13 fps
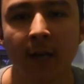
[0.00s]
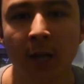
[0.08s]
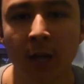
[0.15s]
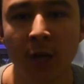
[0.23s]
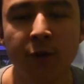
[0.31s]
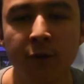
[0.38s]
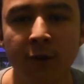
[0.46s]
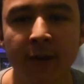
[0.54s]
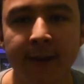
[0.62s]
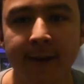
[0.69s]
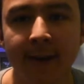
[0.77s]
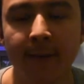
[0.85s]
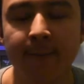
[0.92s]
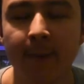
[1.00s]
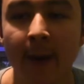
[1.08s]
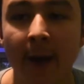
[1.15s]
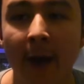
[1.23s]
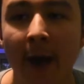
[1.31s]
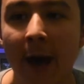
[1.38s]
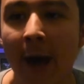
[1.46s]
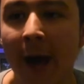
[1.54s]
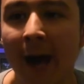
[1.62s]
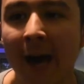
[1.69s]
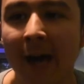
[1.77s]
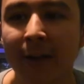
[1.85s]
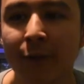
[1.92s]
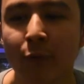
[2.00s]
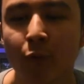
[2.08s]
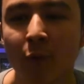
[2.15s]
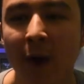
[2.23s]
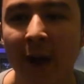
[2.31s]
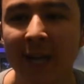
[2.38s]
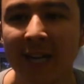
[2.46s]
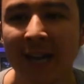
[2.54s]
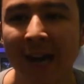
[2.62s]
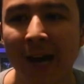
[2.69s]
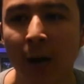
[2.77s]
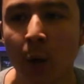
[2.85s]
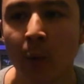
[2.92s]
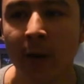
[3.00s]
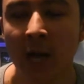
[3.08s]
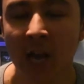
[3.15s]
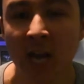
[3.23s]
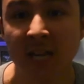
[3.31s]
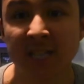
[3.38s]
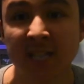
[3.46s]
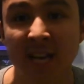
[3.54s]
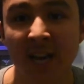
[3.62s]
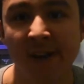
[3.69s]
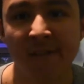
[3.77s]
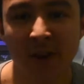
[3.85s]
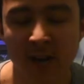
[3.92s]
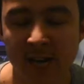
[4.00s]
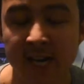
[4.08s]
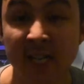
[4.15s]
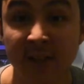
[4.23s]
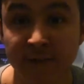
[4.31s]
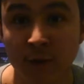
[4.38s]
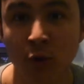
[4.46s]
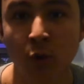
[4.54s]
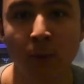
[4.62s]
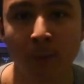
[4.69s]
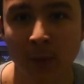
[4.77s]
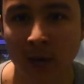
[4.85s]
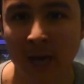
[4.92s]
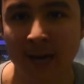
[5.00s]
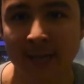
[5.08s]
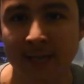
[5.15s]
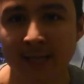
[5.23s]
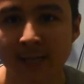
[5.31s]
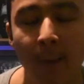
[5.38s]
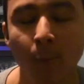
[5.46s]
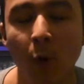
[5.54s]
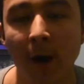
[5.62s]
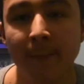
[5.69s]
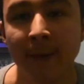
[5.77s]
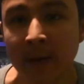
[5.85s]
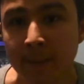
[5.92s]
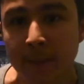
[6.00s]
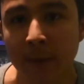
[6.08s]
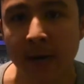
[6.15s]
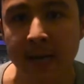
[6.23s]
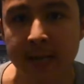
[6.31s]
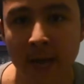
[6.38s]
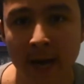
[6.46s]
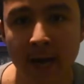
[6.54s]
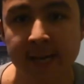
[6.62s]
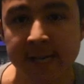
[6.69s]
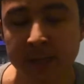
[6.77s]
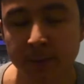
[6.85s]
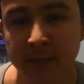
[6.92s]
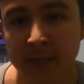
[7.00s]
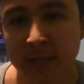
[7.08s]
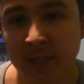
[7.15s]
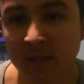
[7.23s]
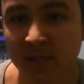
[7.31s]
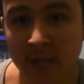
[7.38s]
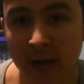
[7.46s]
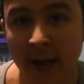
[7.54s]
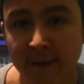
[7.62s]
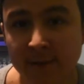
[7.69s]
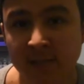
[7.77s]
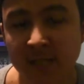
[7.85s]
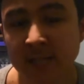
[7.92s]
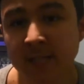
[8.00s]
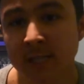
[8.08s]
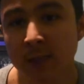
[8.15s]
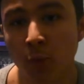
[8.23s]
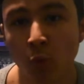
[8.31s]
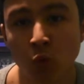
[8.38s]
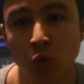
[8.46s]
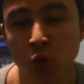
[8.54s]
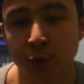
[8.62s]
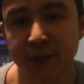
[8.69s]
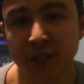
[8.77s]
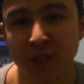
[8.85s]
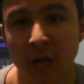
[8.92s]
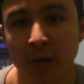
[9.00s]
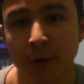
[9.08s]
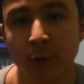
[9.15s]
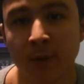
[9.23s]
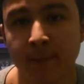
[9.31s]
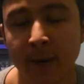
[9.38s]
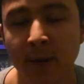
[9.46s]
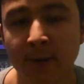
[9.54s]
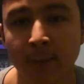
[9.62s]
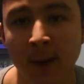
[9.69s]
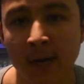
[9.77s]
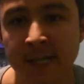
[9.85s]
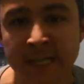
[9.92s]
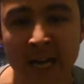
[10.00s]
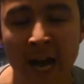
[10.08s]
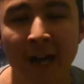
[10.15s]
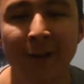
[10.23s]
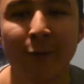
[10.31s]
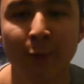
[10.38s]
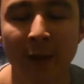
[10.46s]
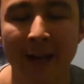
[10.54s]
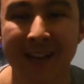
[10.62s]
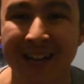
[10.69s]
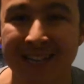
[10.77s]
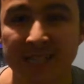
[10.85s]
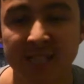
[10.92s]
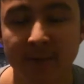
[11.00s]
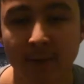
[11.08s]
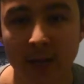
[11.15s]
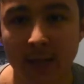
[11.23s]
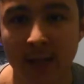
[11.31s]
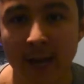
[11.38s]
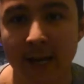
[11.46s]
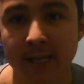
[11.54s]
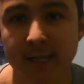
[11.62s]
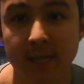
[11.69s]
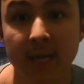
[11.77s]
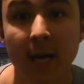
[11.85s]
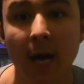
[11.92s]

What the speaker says: YouTube. And right now it is in a very difficult place. And what I mean by that is because ever since the Wall Street Journal and the PewDiePie scandal, that kind of stuff like that,